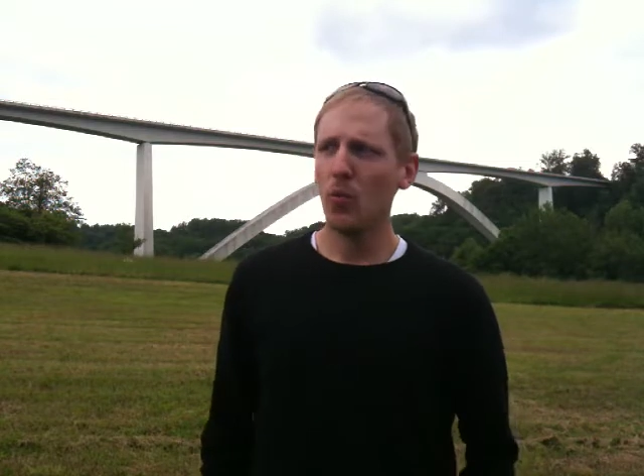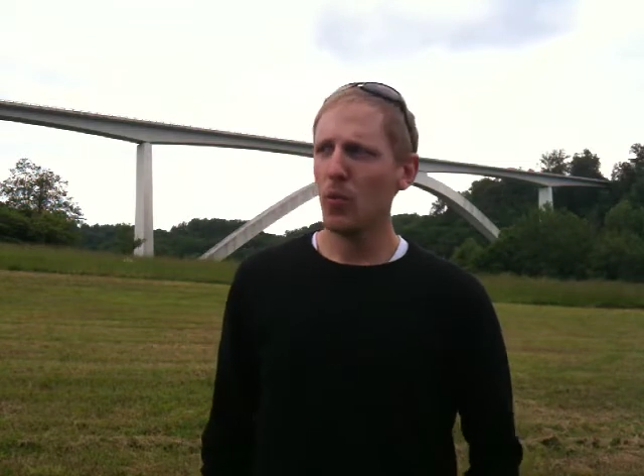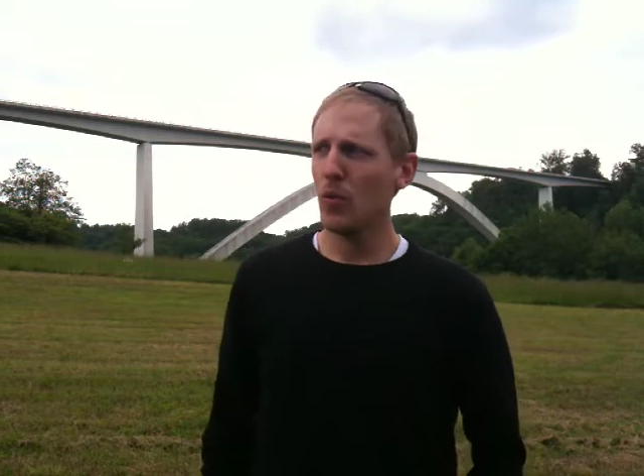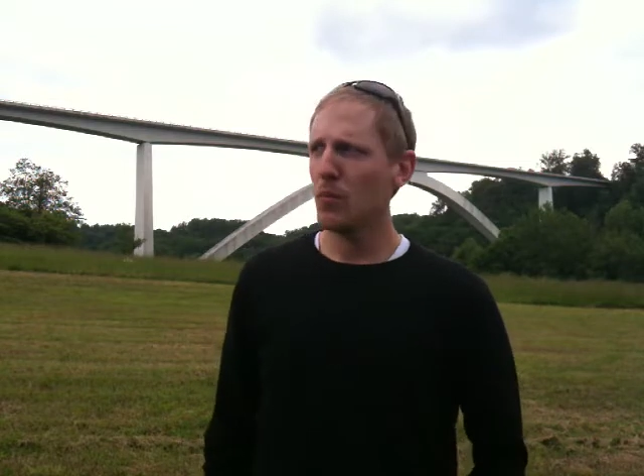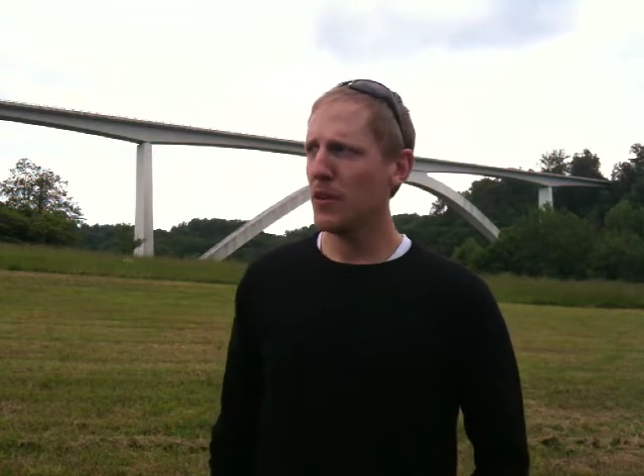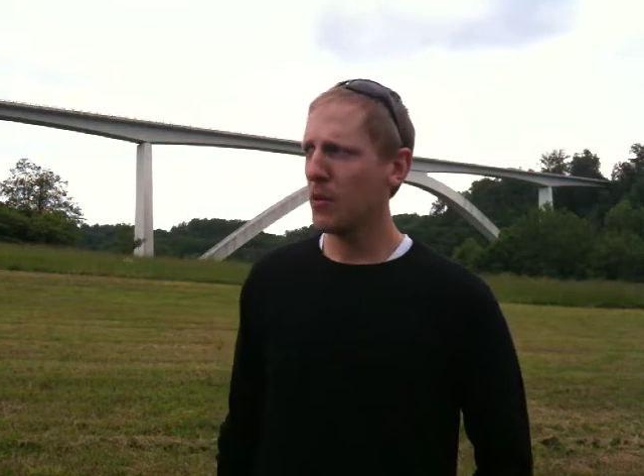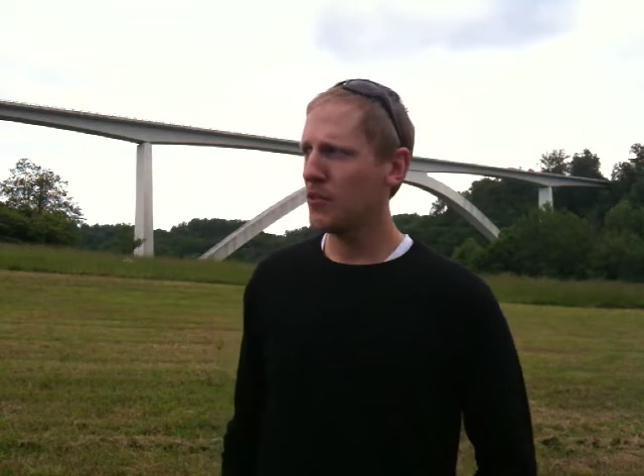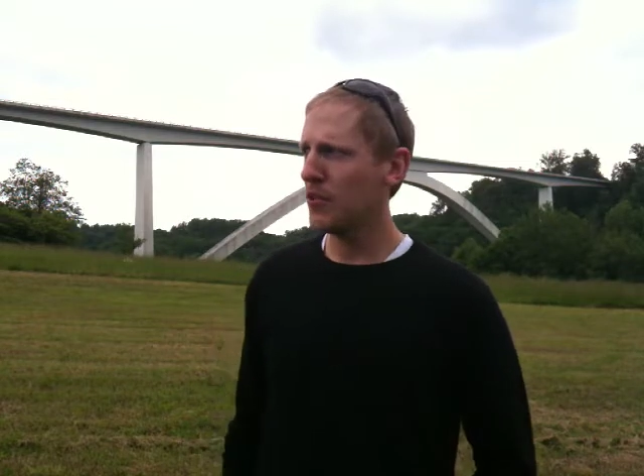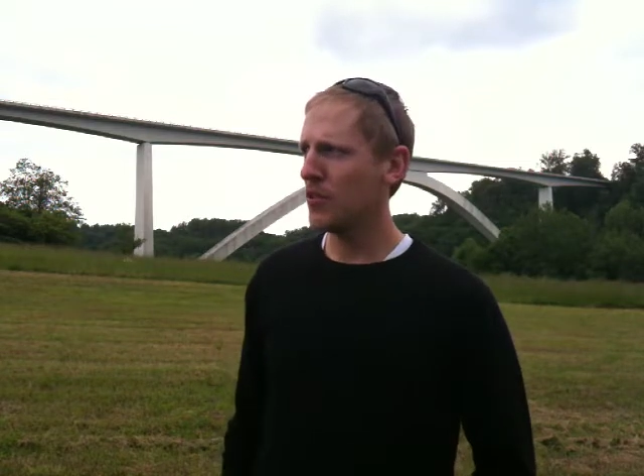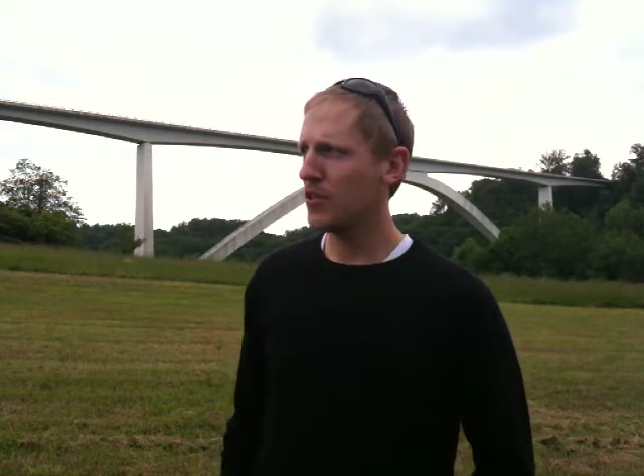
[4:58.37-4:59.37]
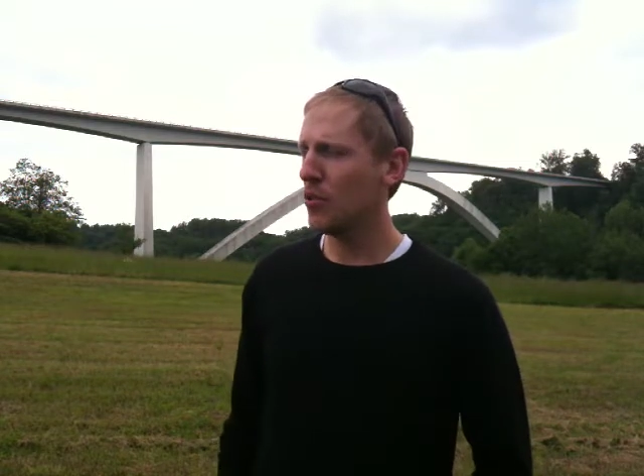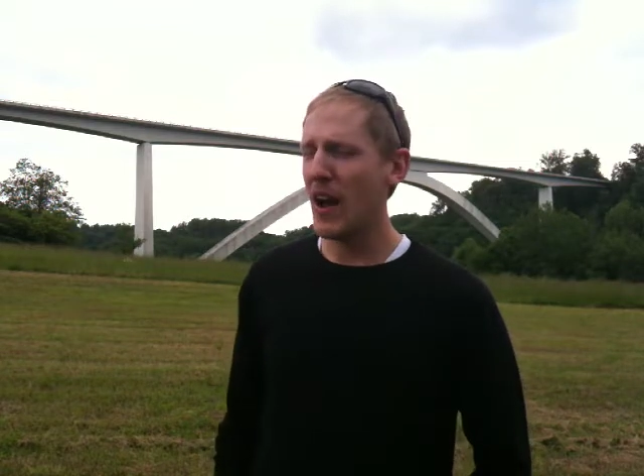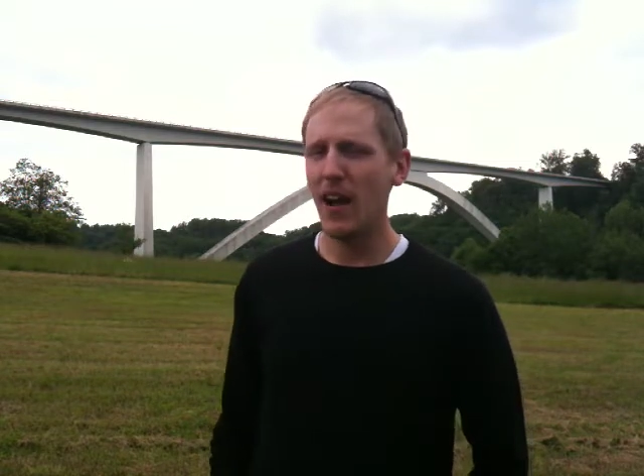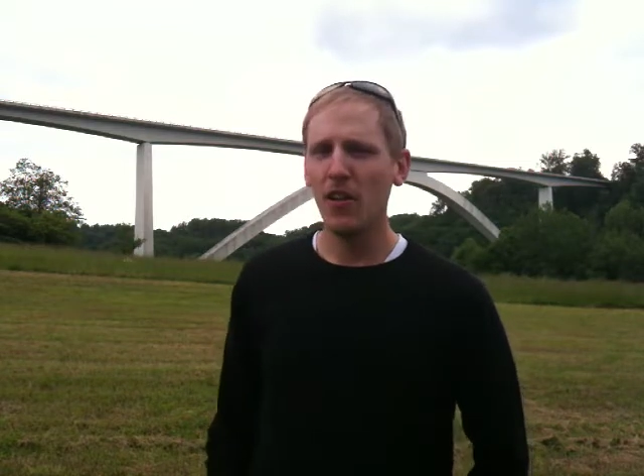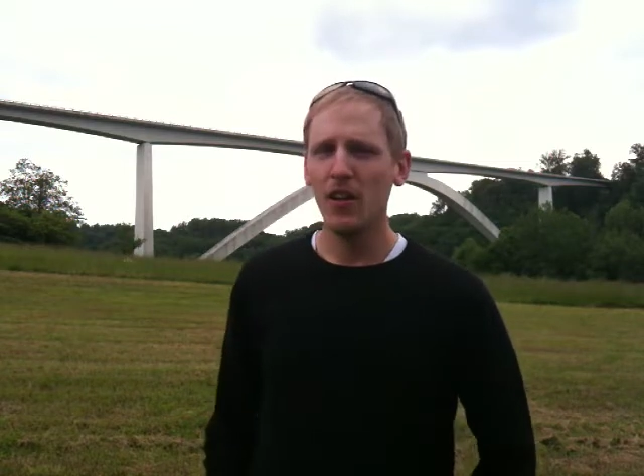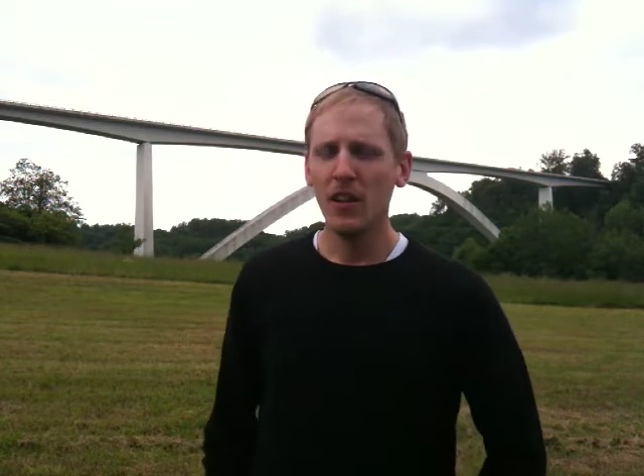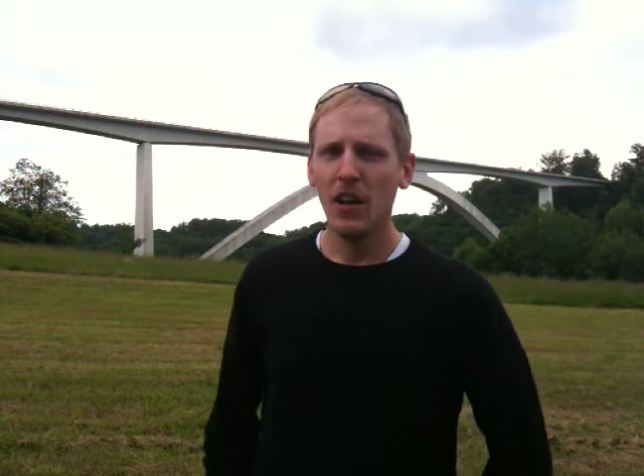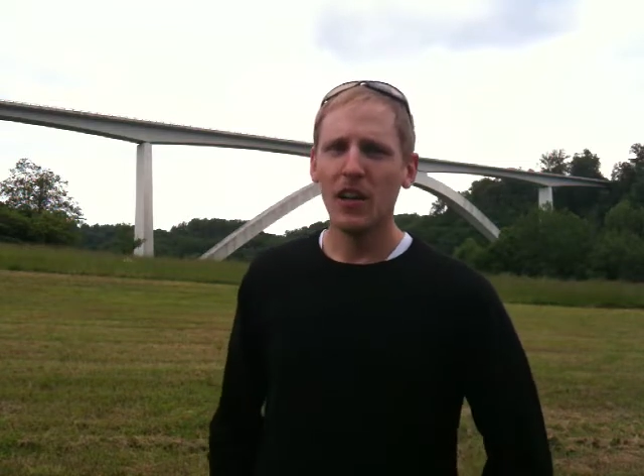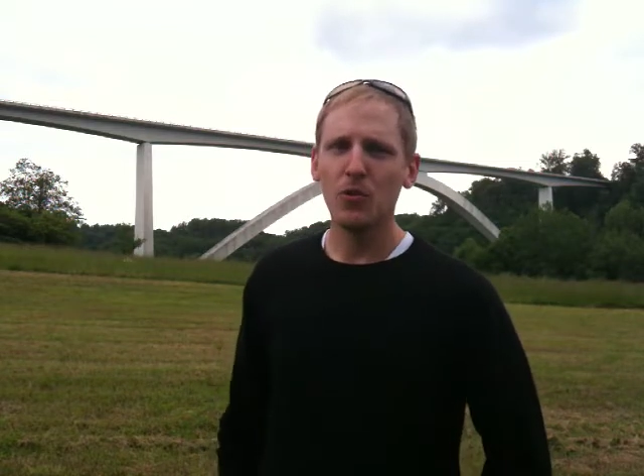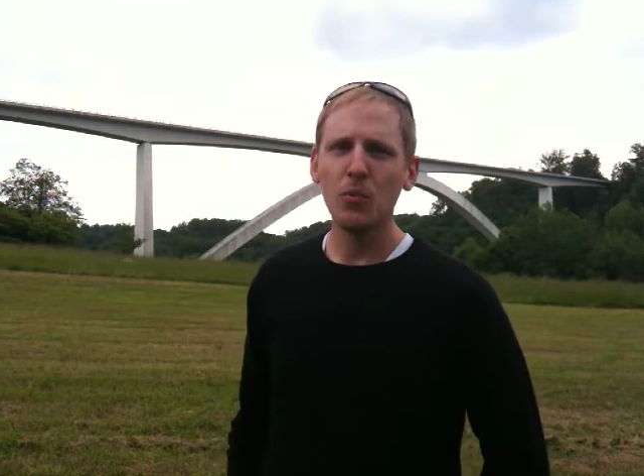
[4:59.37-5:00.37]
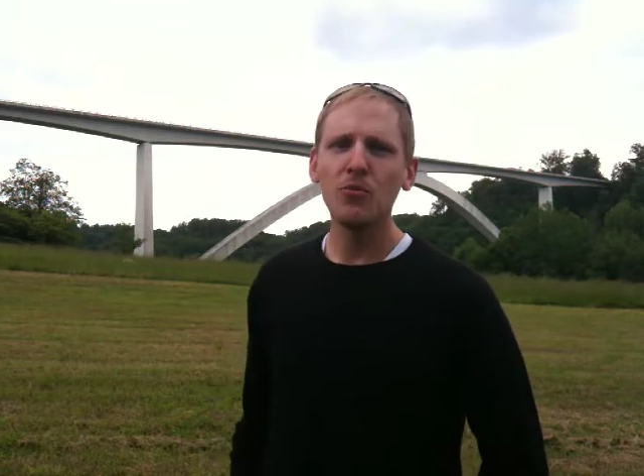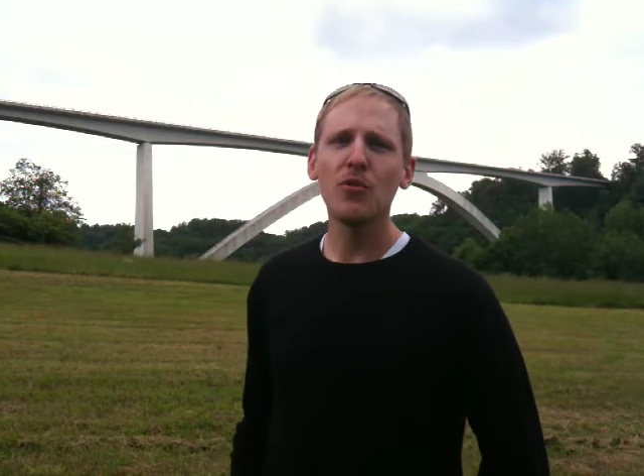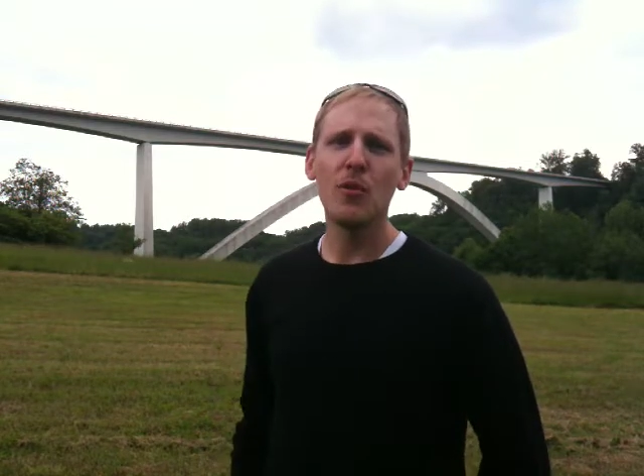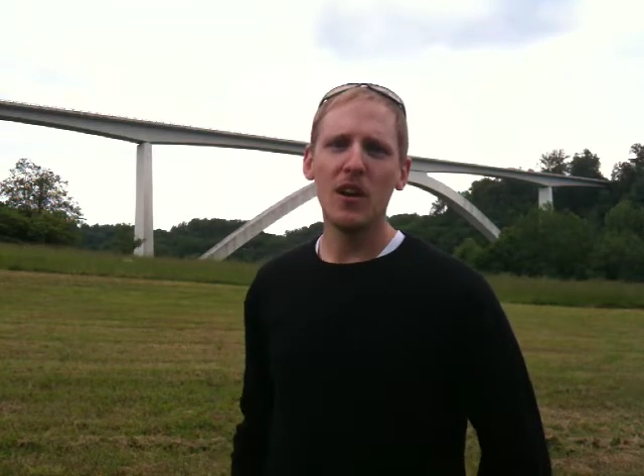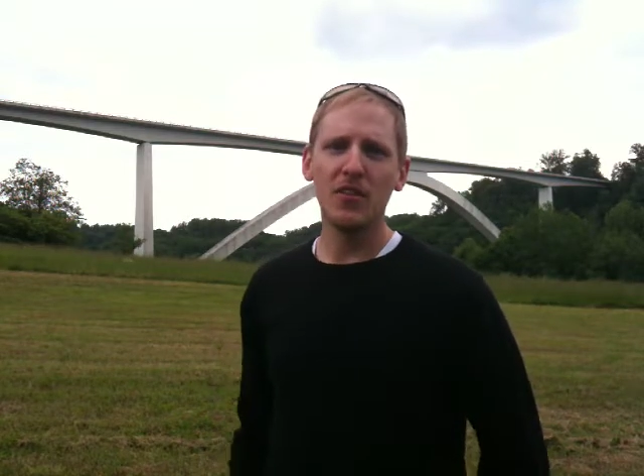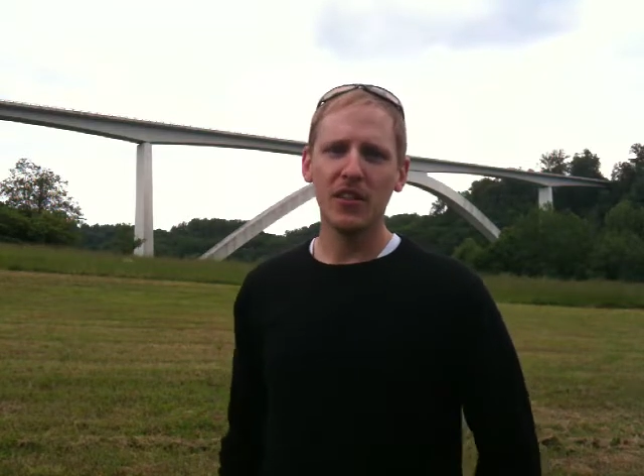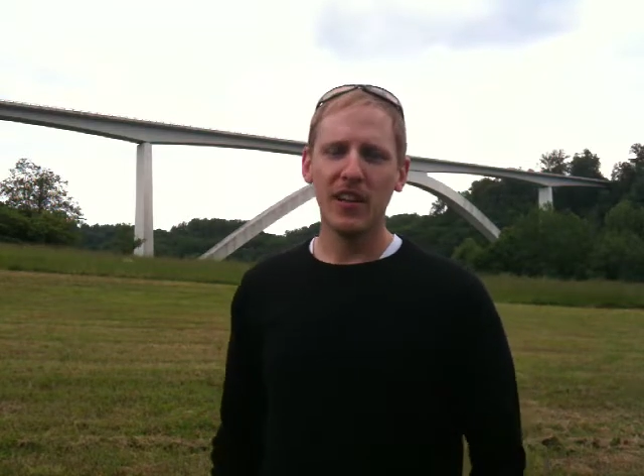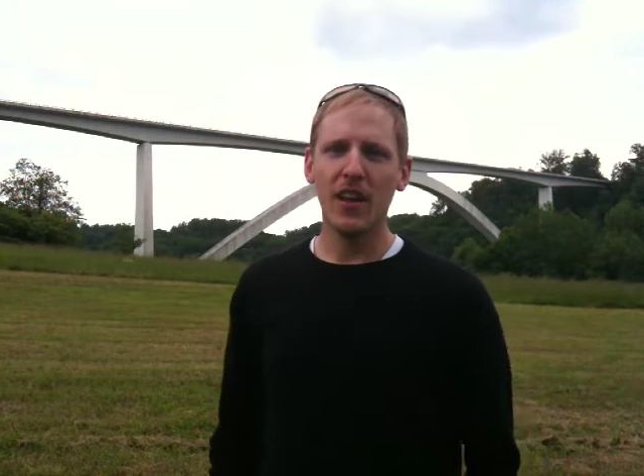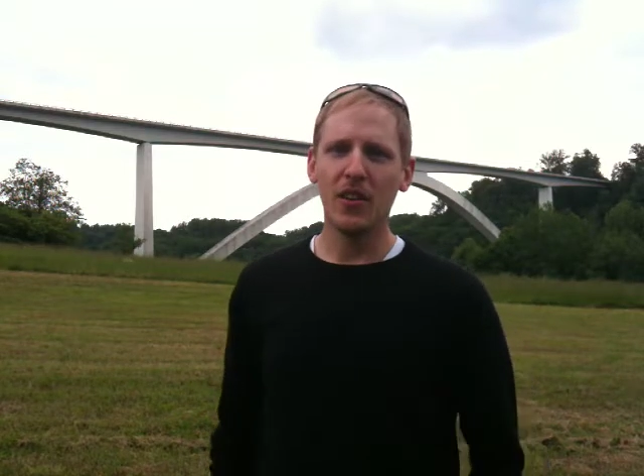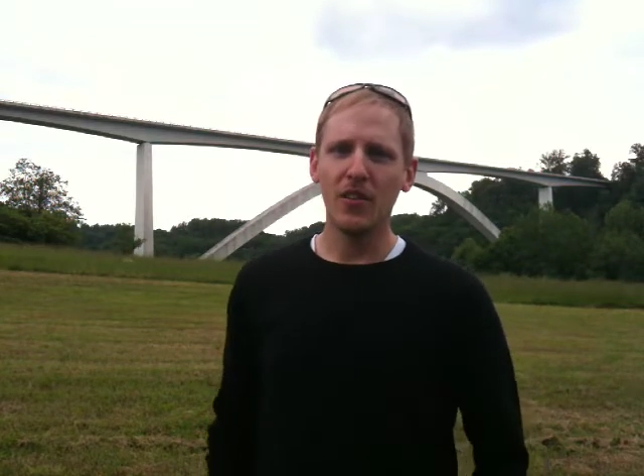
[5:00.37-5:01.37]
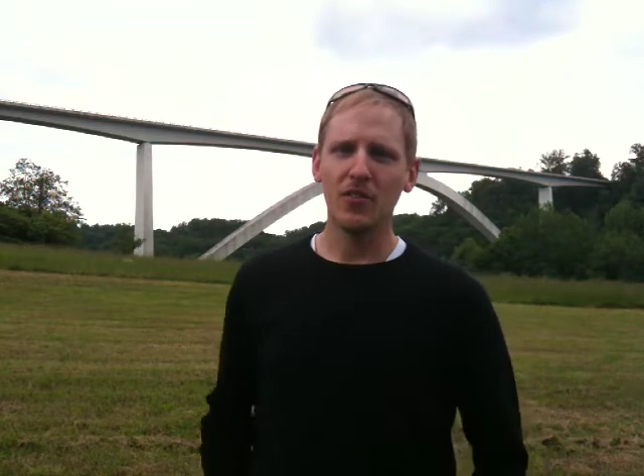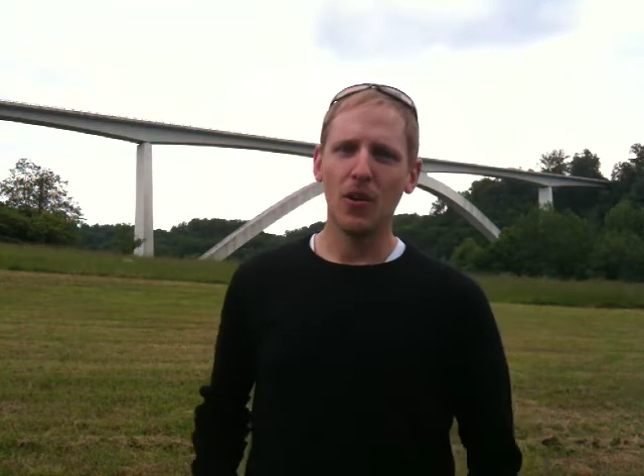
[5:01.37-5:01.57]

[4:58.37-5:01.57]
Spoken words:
we'll be able to corral the groups of runners together.